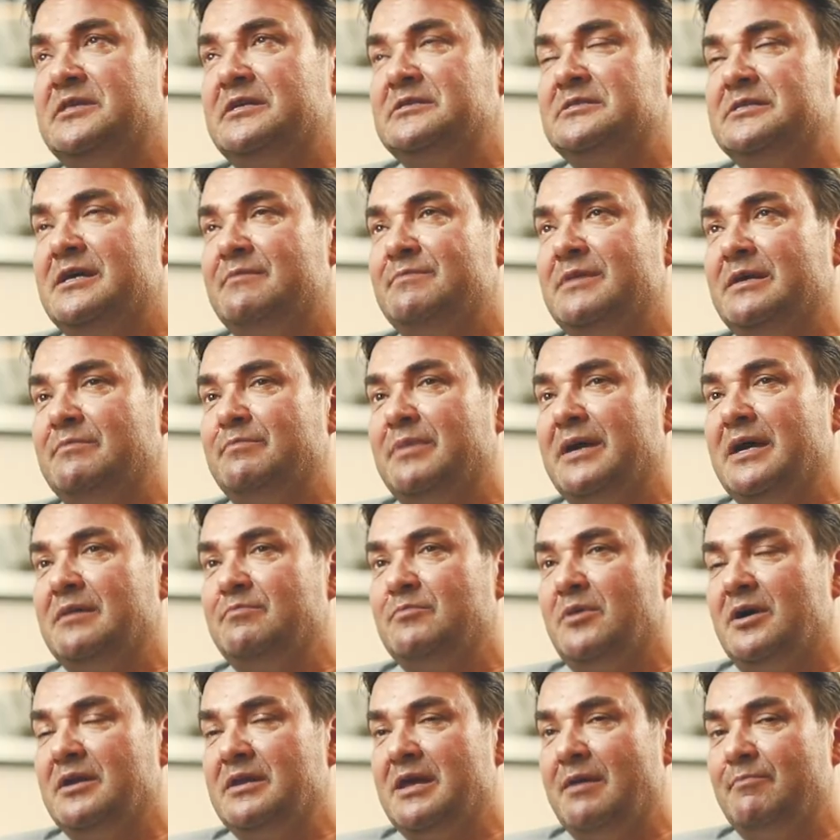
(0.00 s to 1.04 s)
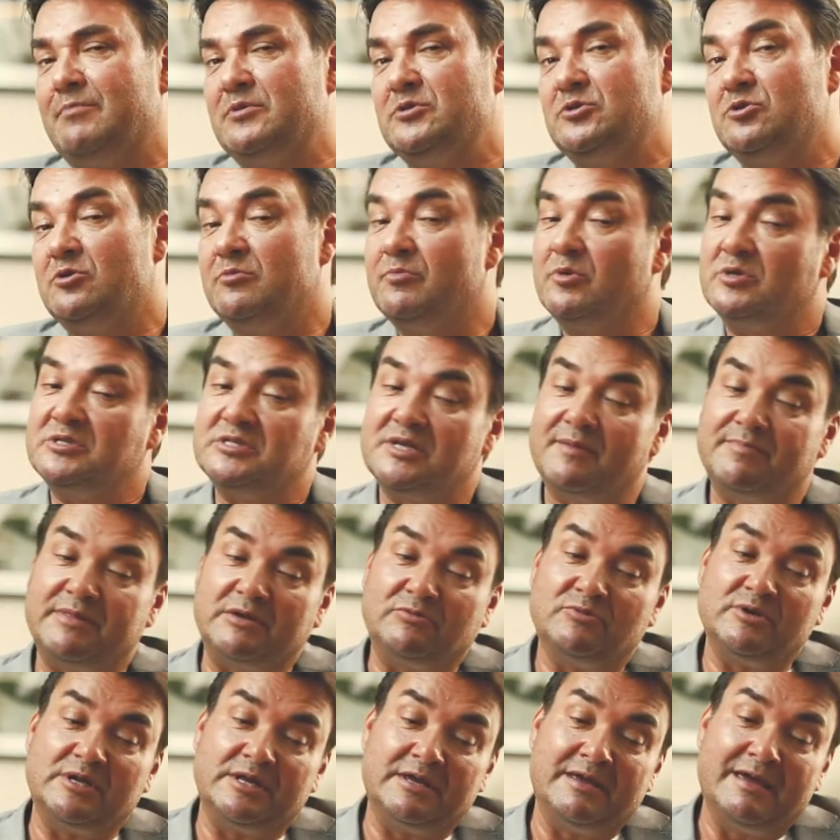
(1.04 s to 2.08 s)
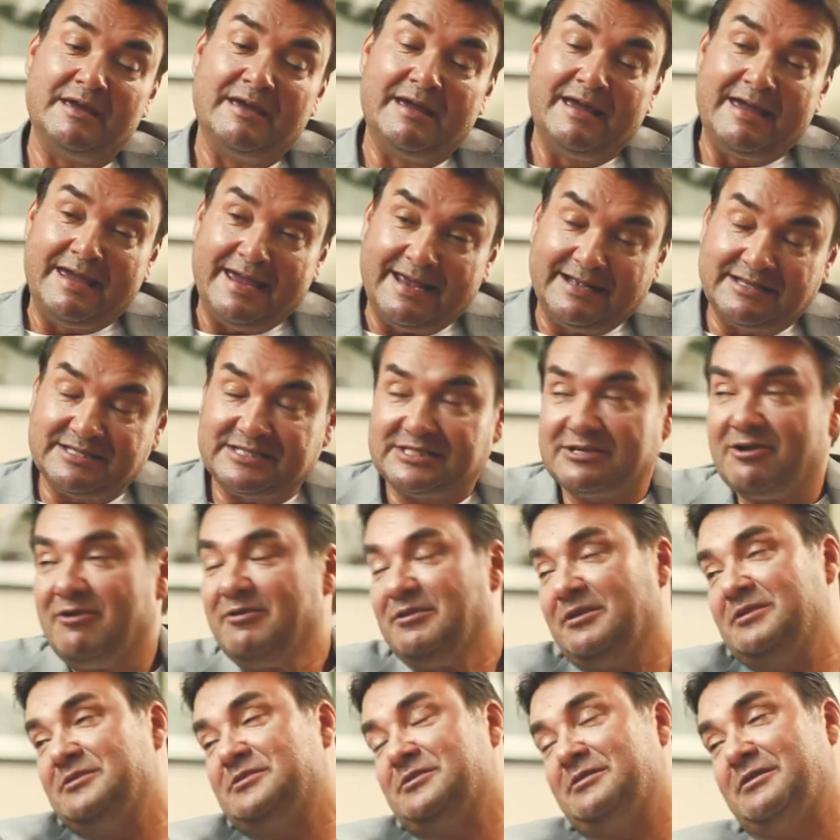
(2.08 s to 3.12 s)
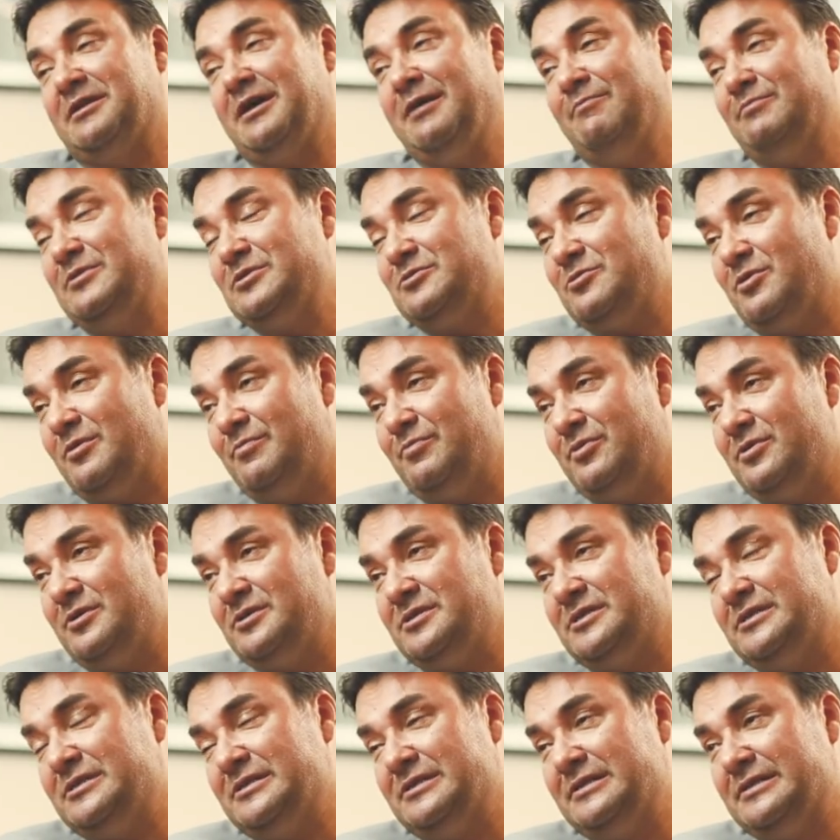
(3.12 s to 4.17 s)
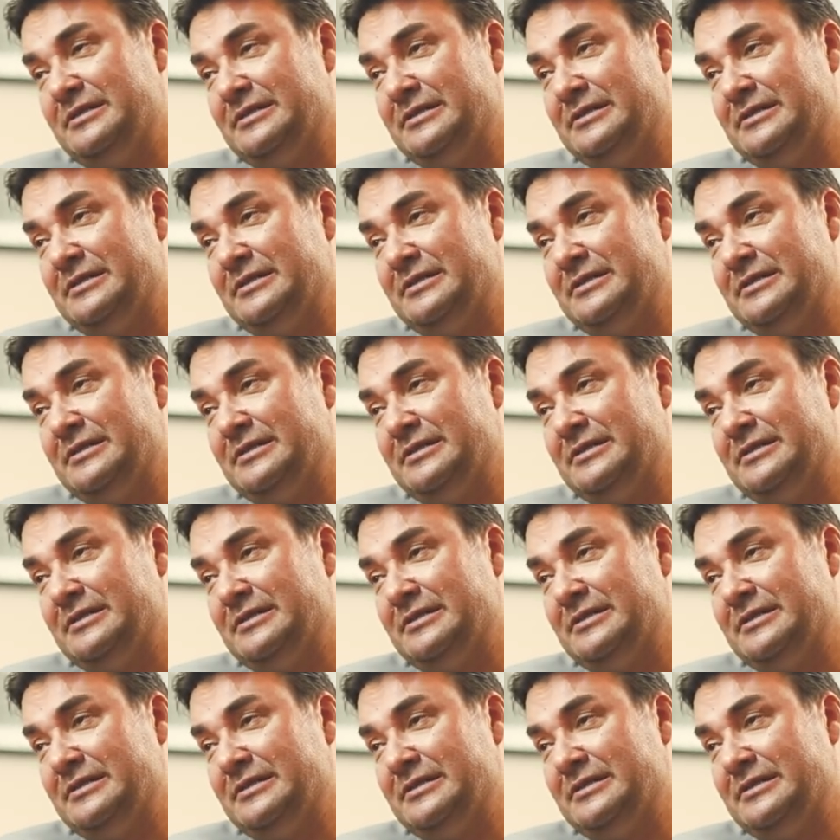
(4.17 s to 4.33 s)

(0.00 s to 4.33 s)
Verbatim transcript: that something bad might happen to them or something really exciting is going to happen to a person?